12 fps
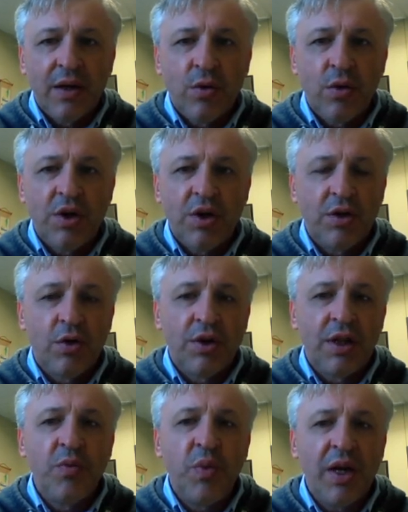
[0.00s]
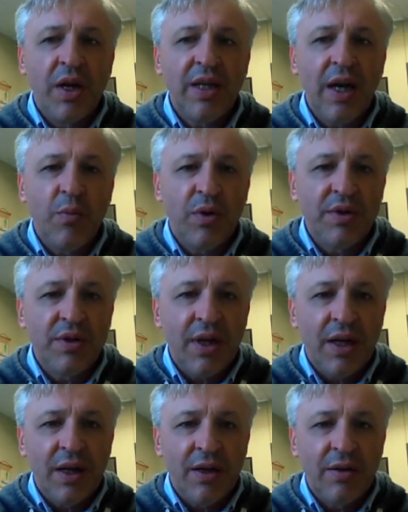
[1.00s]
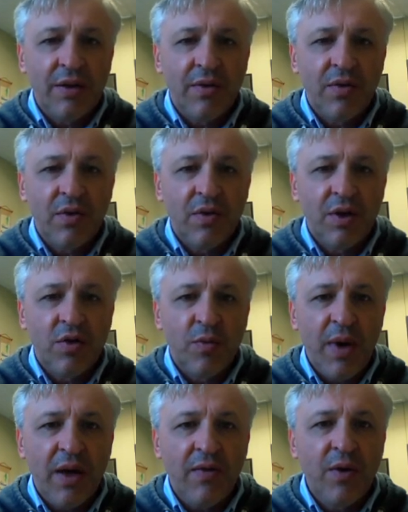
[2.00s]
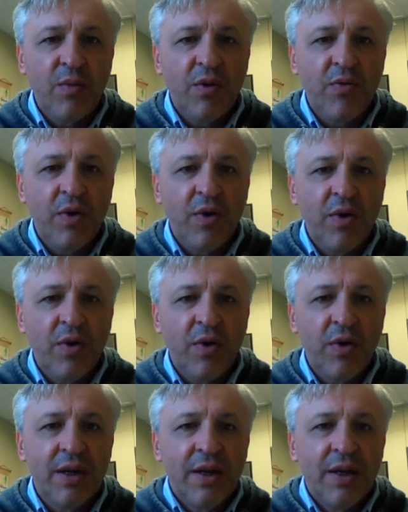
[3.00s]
torsional P examples that we will need to make available for us.